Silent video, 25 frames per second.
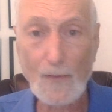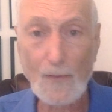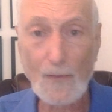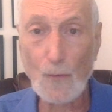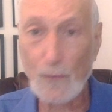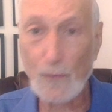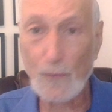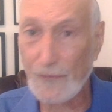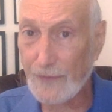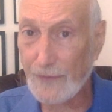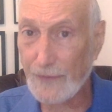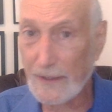
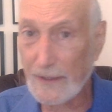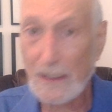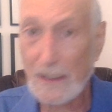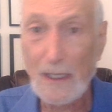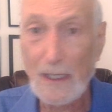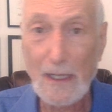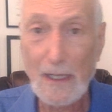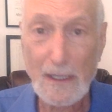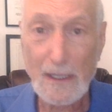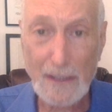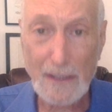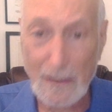with the
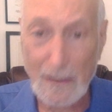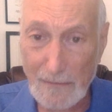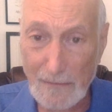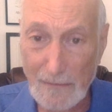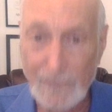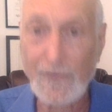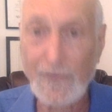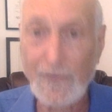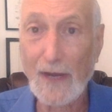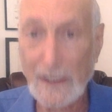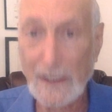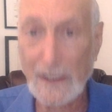
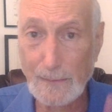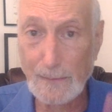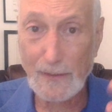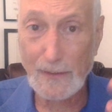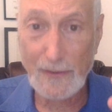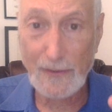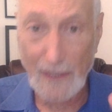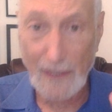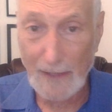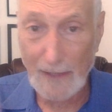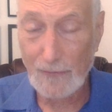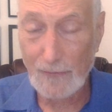
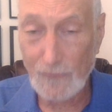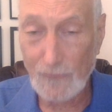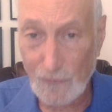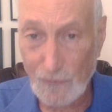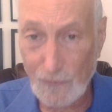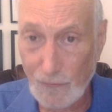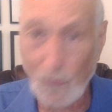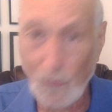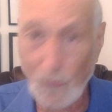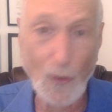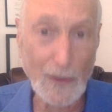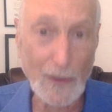confinement and
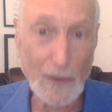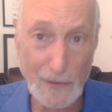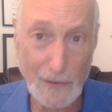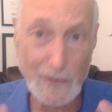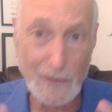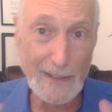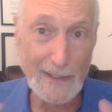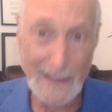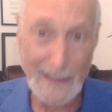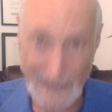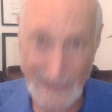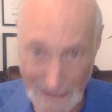
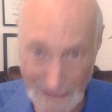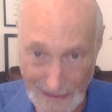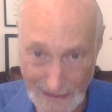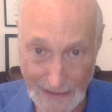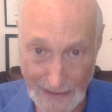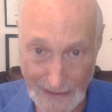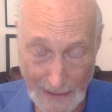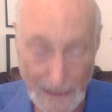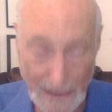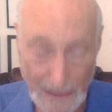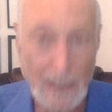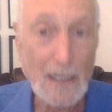slaughter and
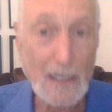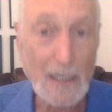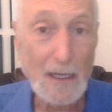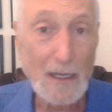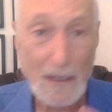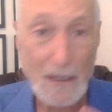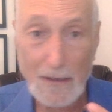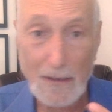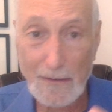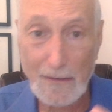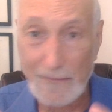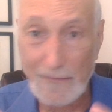eating
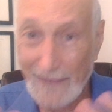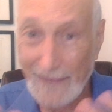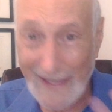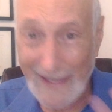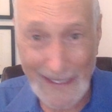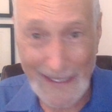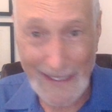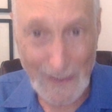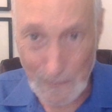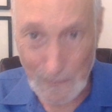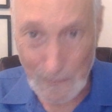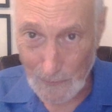of
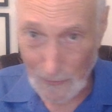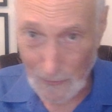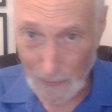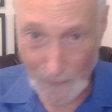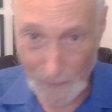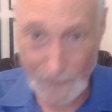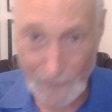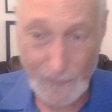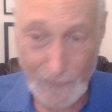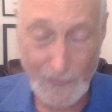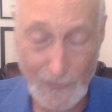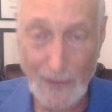
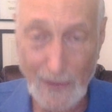animals.